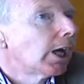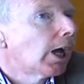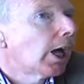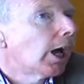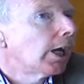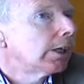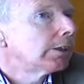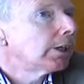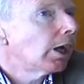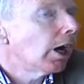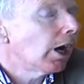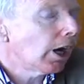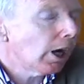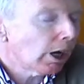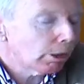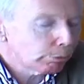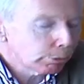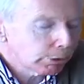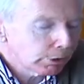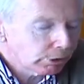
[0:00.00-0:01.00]
and
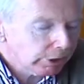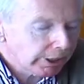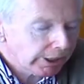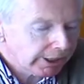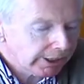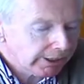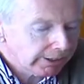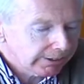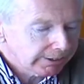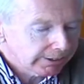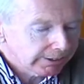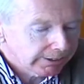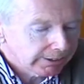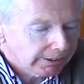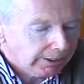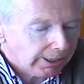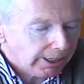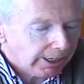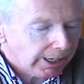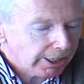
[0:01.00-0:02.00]
upgrade
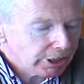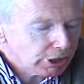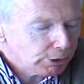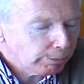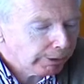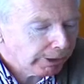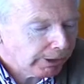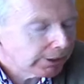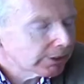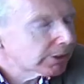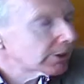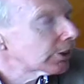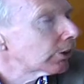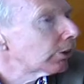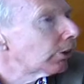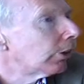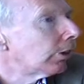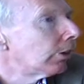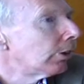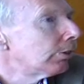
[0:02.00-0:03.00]
aspects
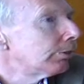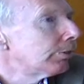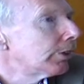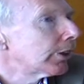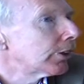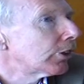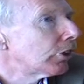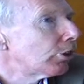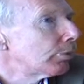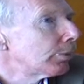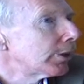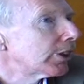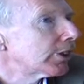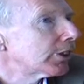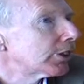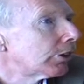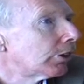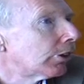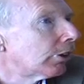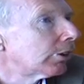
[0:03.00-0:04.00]
of the communist
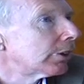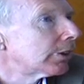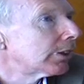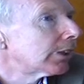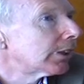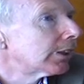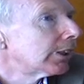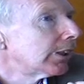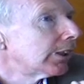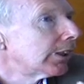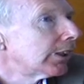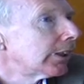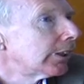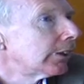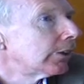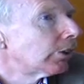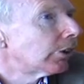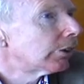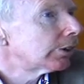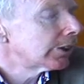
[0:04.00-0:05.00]
order in
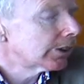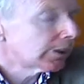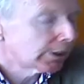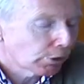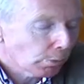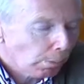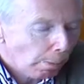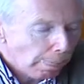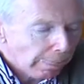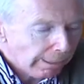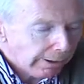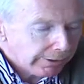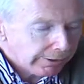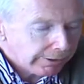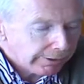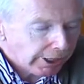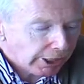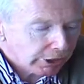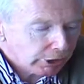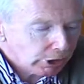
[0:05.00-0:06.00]
order
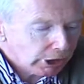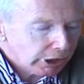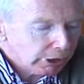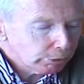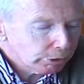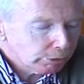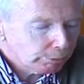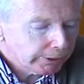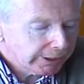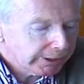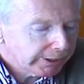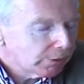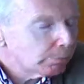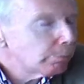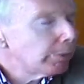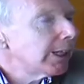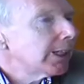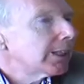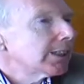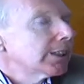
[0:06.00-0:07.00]
that they would be the
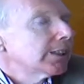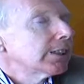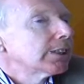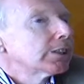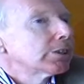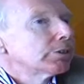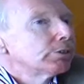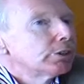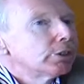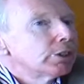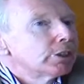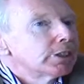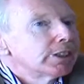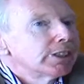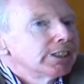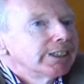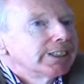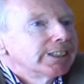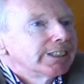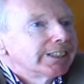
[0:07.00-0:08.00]
basis for
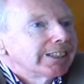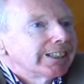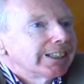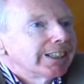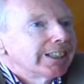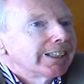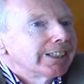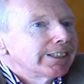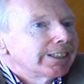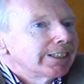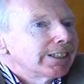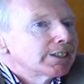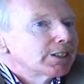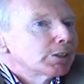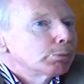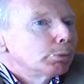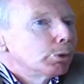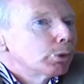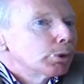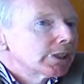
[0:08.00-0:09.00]

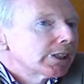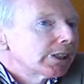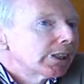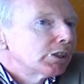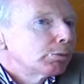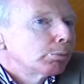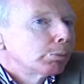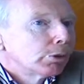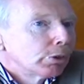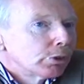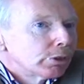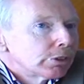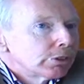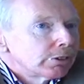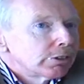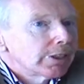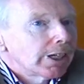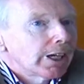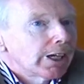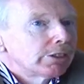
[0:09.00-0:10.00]
supposedly
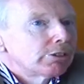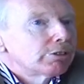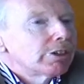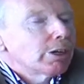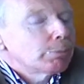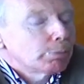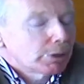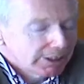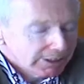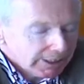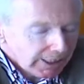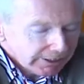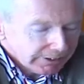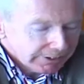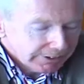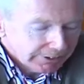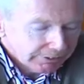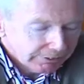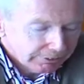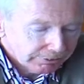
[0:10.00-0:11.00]
plural and
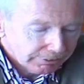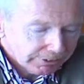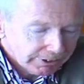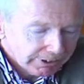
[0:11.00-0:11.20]
representative